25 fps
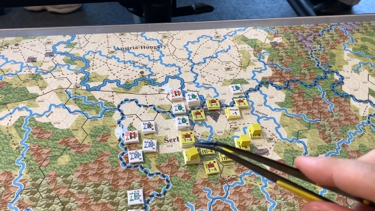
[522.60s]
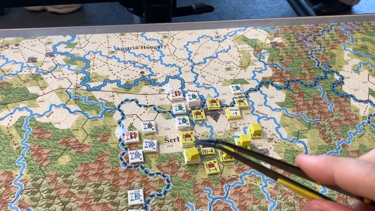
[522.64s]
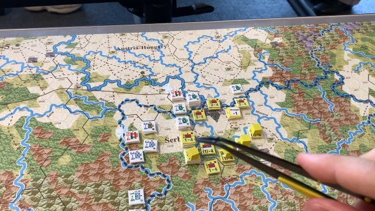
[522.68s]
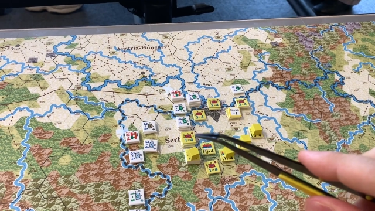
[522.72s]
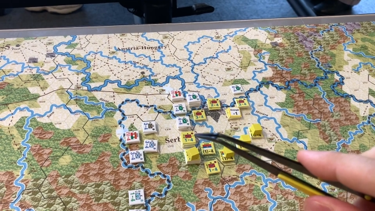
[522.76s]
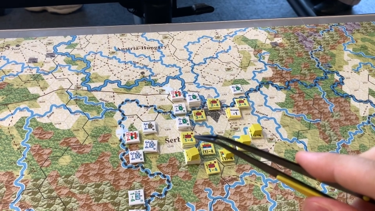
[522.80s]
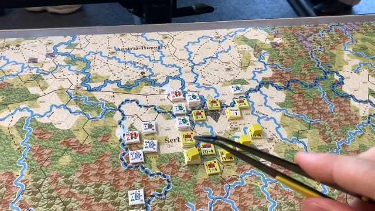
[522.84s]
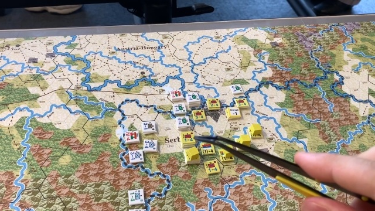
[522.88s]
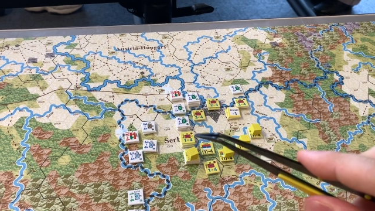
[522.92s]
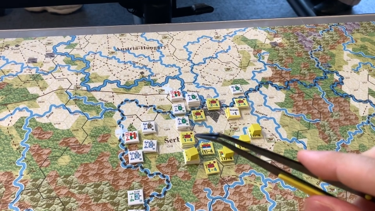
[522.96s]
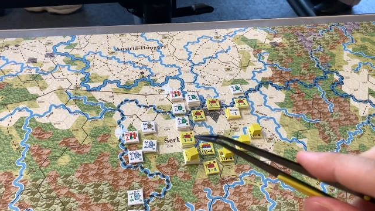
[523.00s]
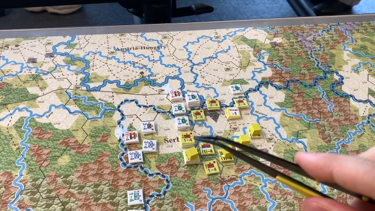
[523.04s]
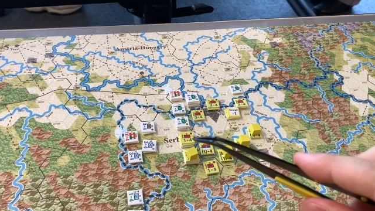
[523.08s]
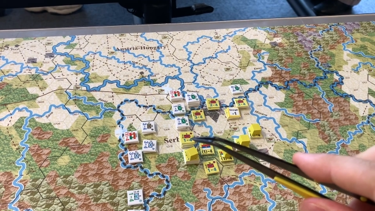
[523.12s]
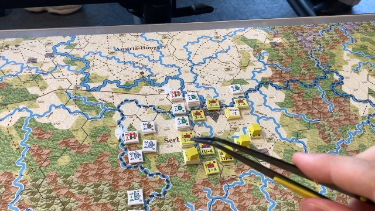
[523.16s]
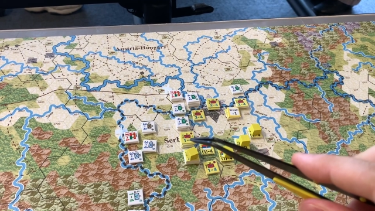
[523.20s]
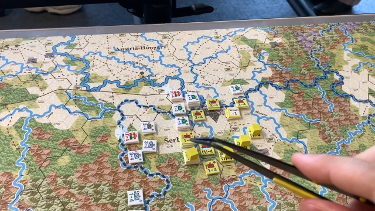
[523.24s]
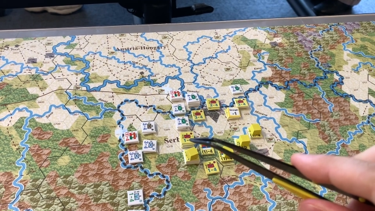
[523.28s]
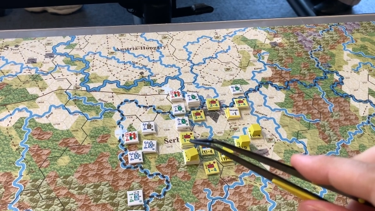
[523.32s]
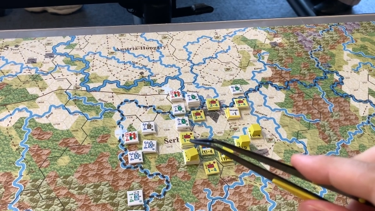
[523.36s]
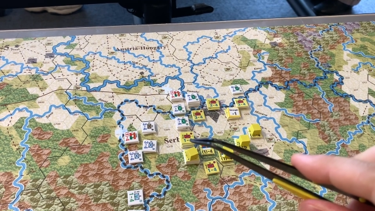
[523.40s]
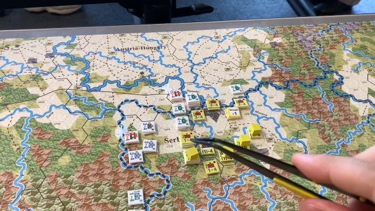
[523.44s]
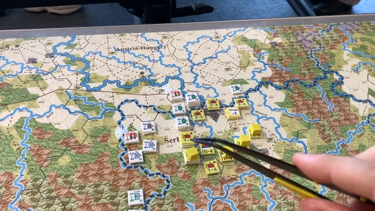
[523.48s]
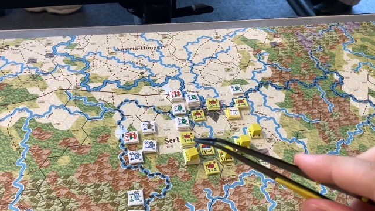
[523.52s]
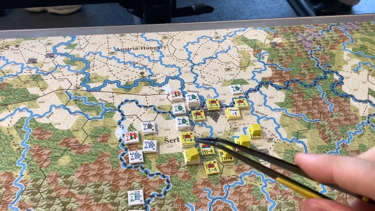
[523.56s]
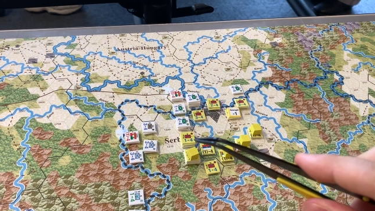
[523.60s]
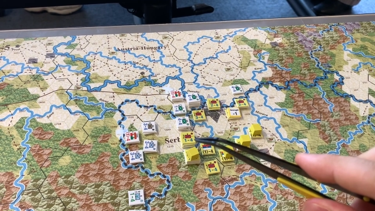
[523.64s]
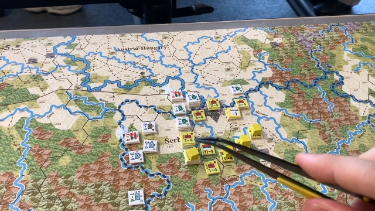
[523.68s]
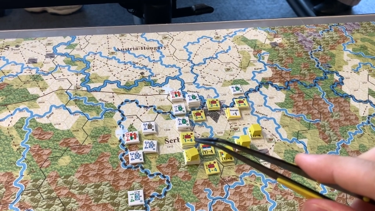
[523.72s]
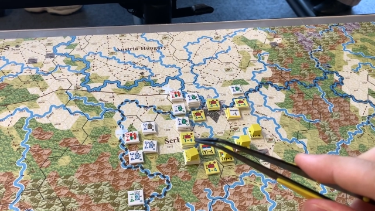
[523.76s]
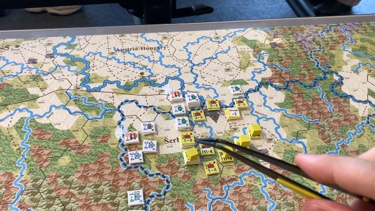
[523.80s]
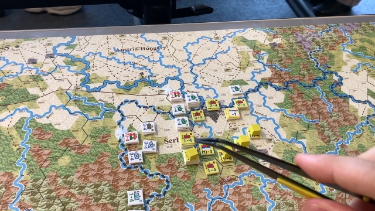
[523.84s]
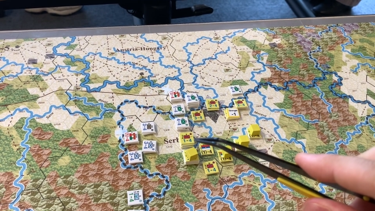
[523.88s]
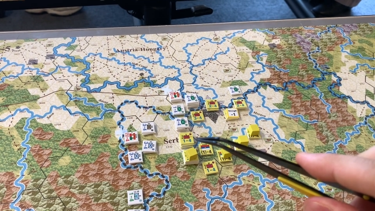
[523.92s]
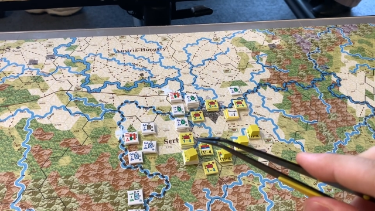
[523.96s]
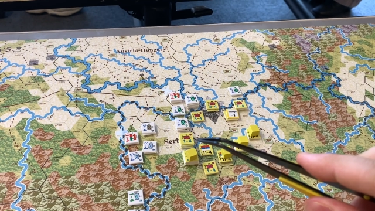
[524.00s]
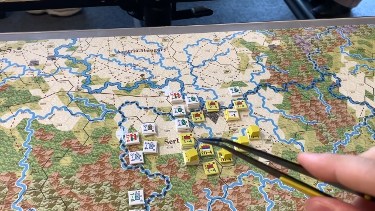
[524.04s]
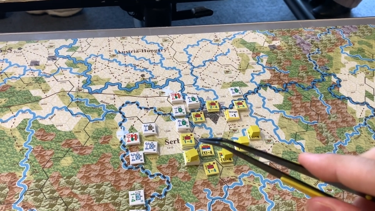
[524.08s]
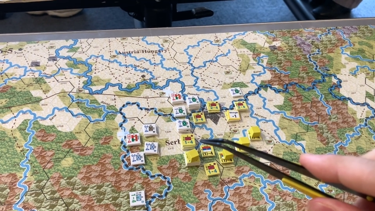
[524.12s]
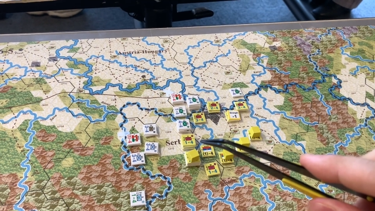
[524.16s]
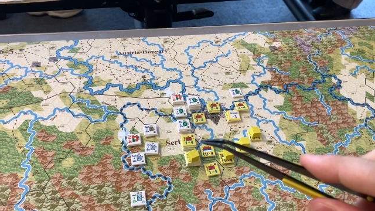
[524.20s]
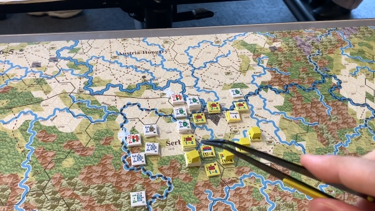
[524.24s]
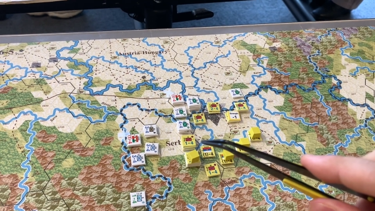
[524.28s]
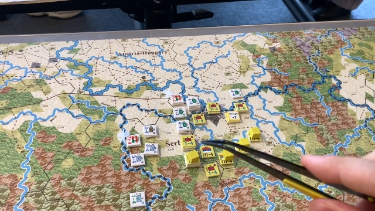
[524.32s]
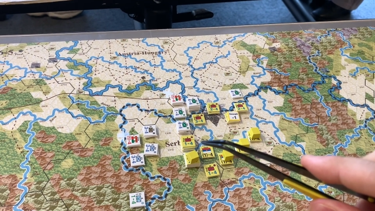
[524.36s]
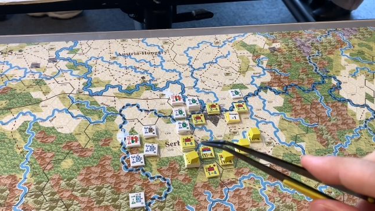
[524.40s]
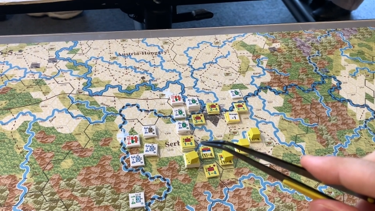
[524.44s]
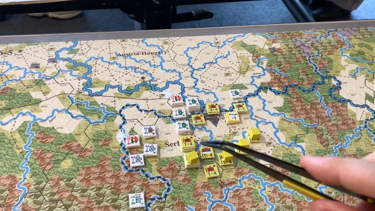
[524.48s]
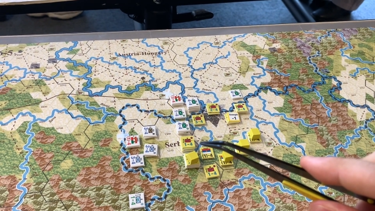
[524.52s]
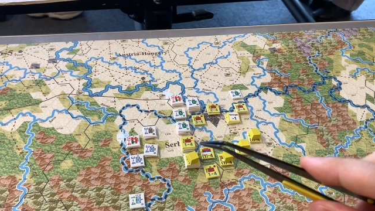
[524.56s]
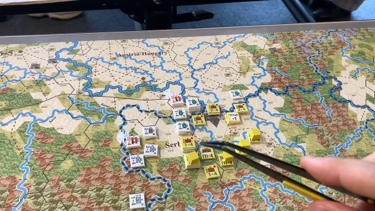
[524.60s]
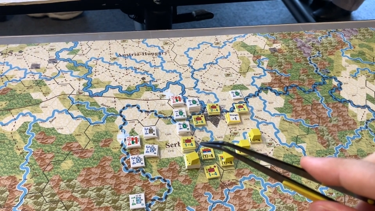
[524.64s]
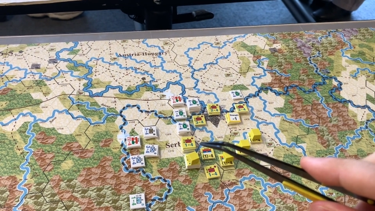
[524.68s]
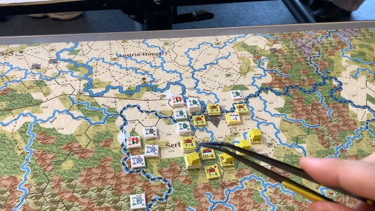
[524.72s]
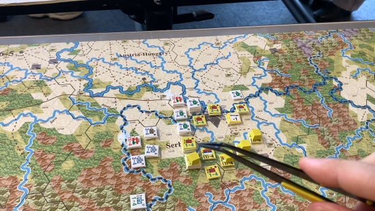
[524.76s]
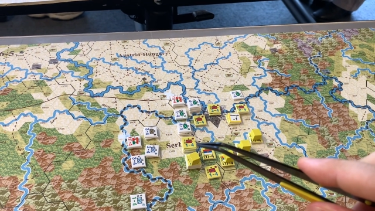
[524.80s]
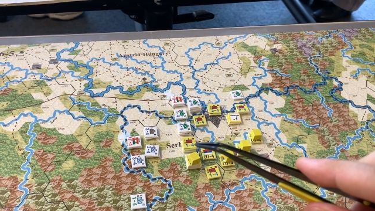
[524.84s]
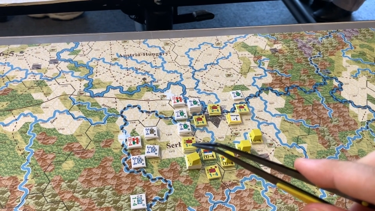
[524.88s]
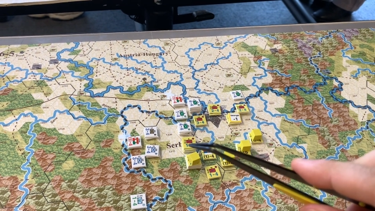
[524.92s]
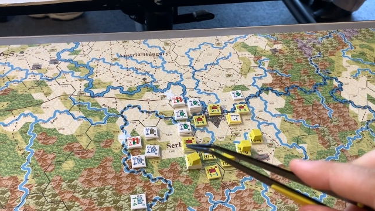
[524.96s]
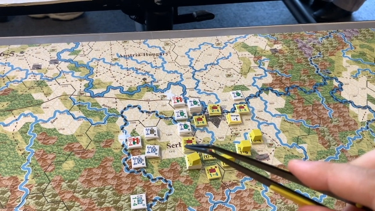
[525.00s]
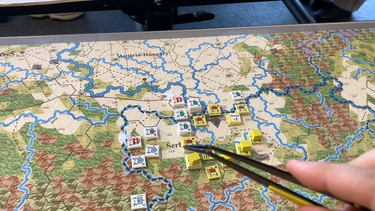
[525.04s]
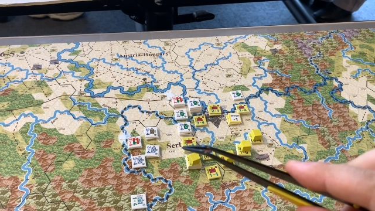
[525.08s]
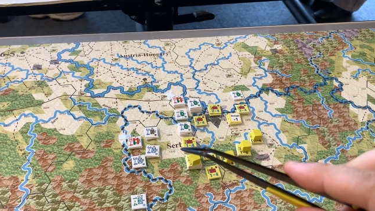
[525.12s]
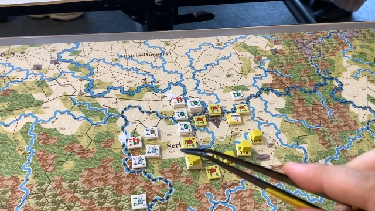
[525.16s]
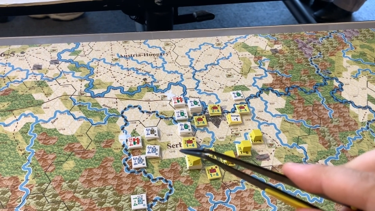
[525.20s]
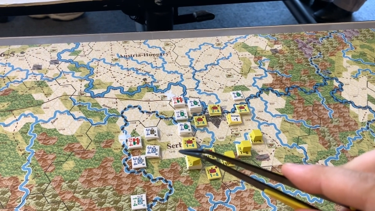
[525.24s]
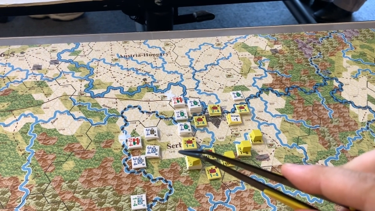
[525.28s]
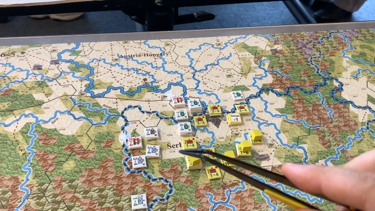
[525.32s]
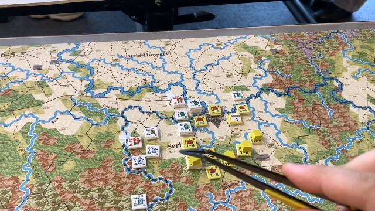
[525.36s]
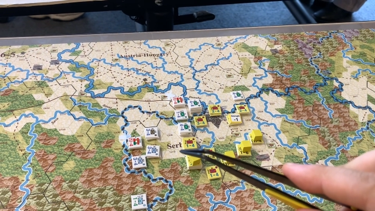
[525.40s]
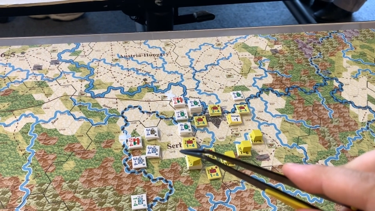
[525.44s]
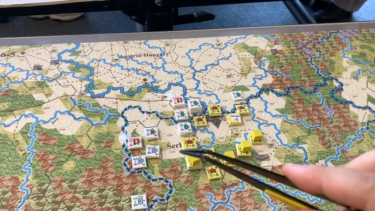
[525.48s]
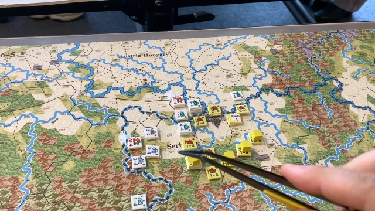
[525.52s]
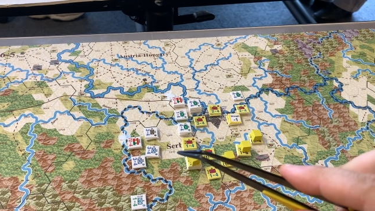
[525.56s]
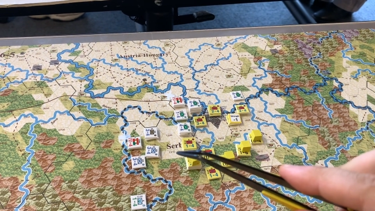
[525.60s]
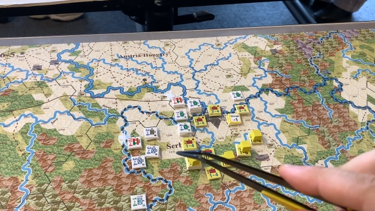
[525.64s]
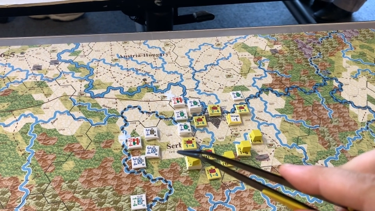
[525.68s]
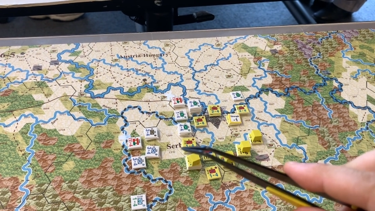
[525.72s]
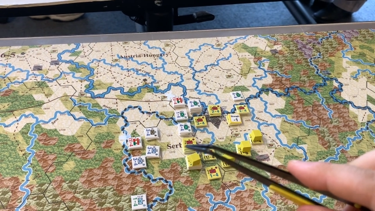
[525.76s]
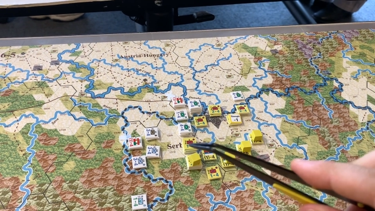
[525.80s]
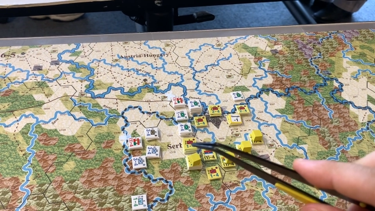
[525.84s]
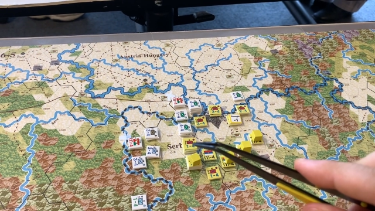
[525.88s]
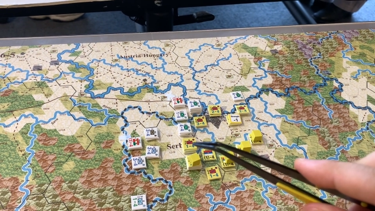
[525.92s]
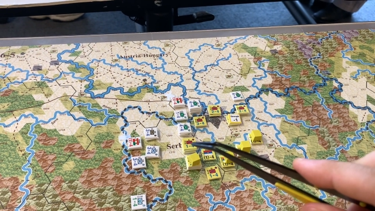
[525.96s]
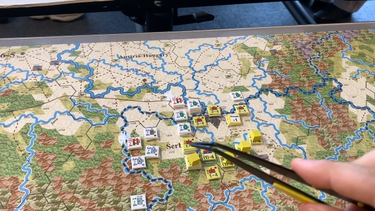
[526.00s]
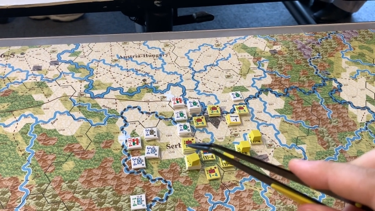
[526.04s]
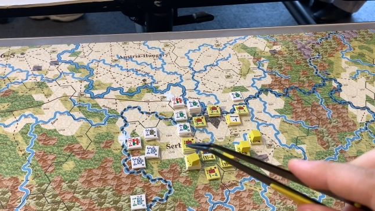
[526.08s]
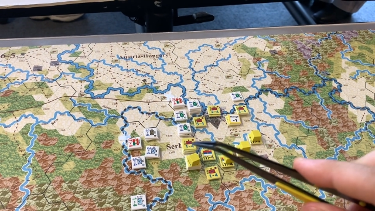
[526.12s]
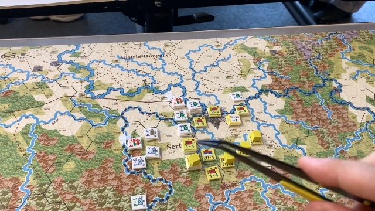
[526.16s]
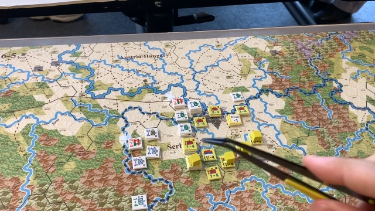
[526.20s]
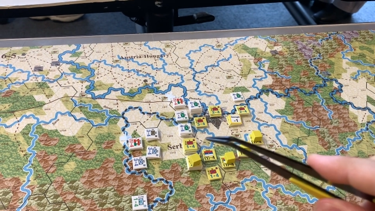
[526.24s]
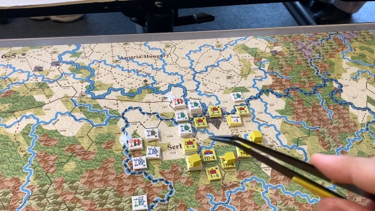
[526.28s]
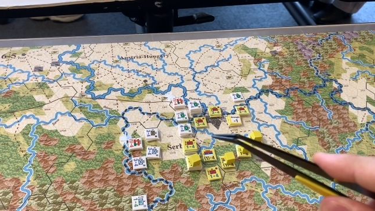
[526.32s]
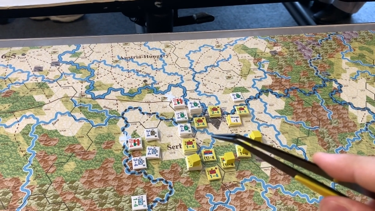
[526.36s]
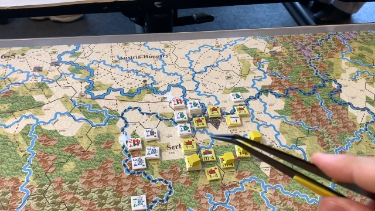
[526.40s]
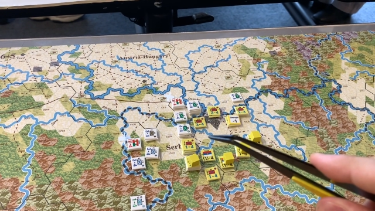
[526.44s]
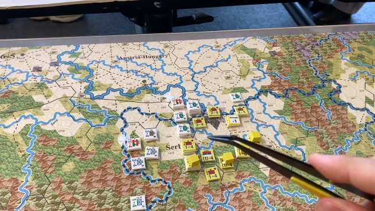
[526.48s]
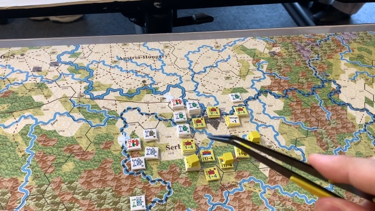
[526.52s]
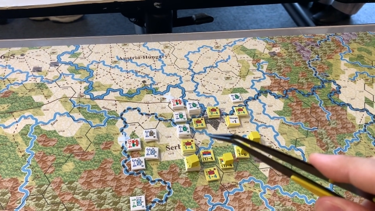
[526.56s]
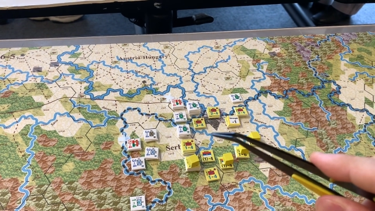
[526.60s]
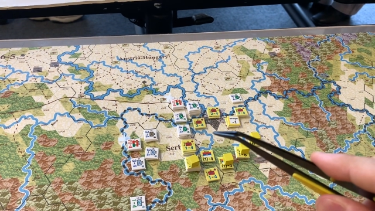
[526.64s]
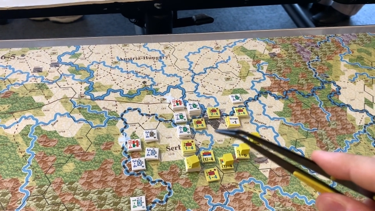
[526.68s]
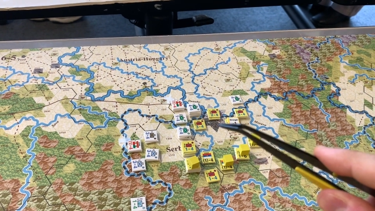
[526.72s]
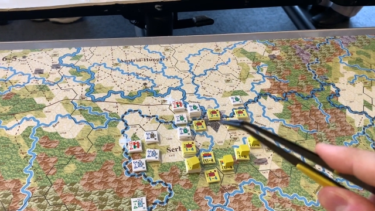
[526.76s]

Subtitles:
No face is visible, so there are no lips to read.